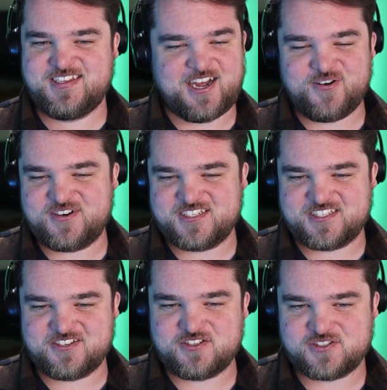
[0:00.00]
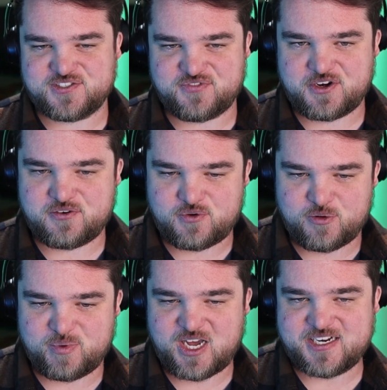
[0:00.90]
Howard, as usual, is very
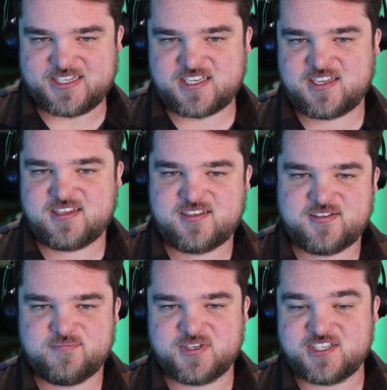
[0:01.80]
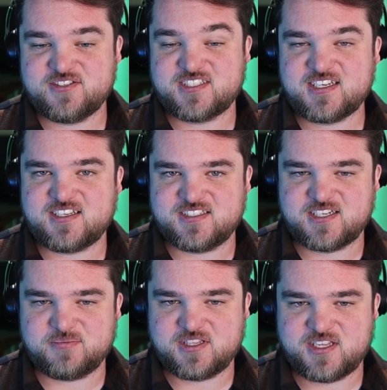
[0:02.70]
robotic, but he was thinking
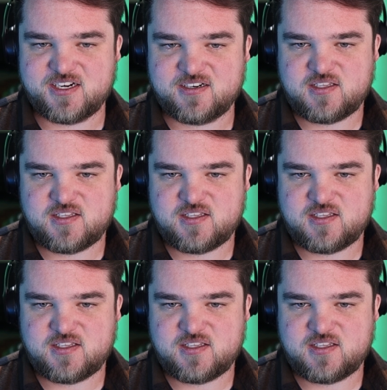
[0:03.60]
something there.